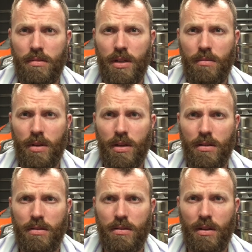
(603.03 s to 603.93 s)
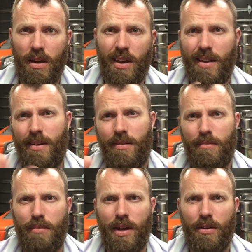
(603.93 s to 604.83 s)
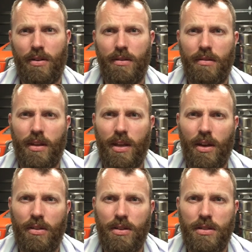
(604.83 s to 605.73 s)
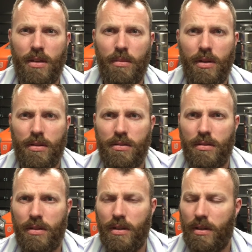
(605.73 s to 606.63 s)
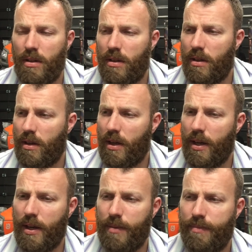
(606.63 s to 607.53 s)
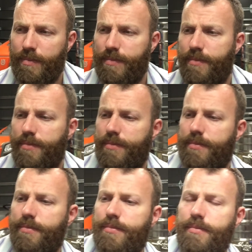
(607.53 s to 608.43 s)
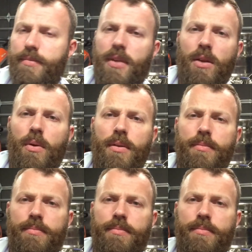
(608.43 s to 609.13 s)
10 minutes. Bugger it, there you go, there's 10 minutes. Anyway,